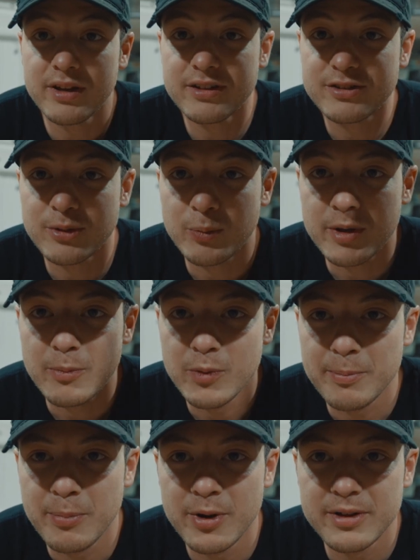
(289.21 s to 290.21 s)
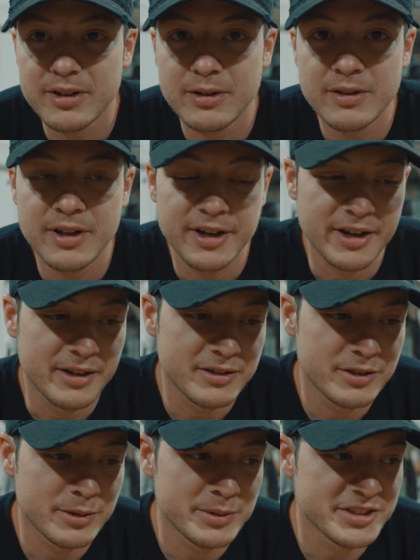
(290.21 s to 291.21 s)
So we put the,
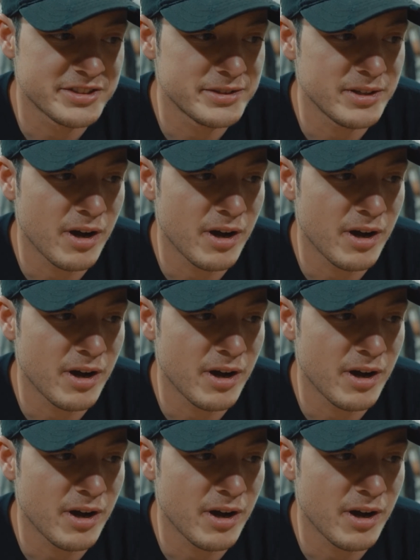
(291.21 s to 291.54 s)
there was